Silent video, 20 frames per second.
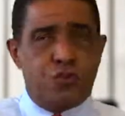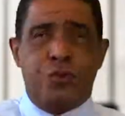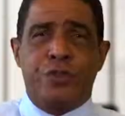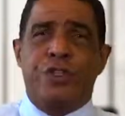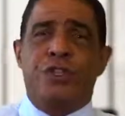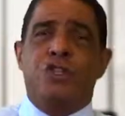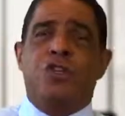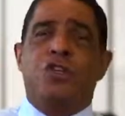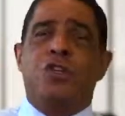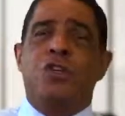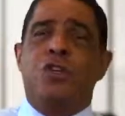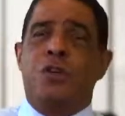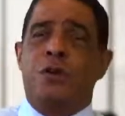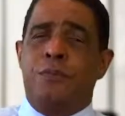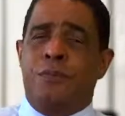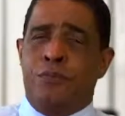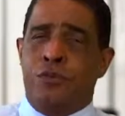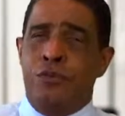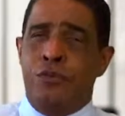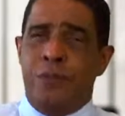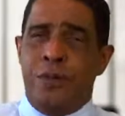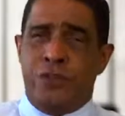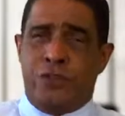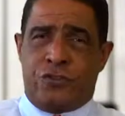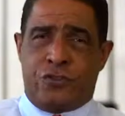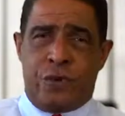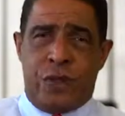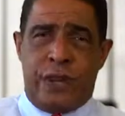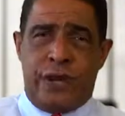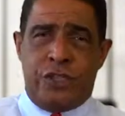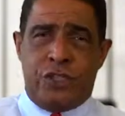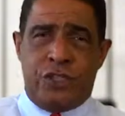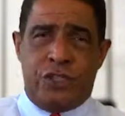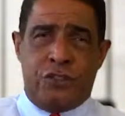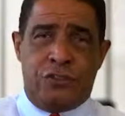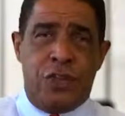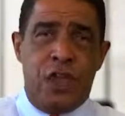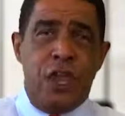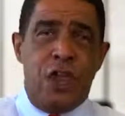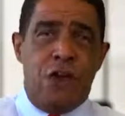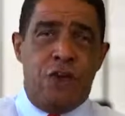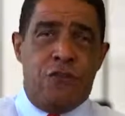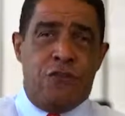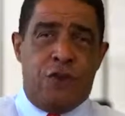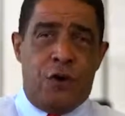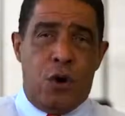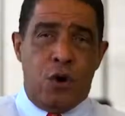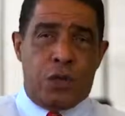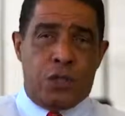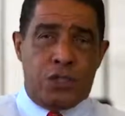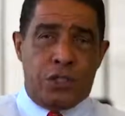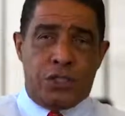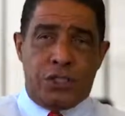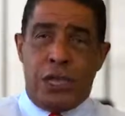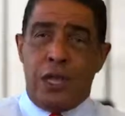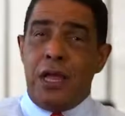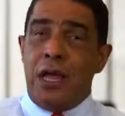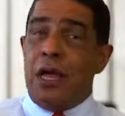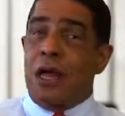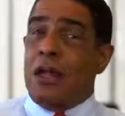traditional improvement strategies focus.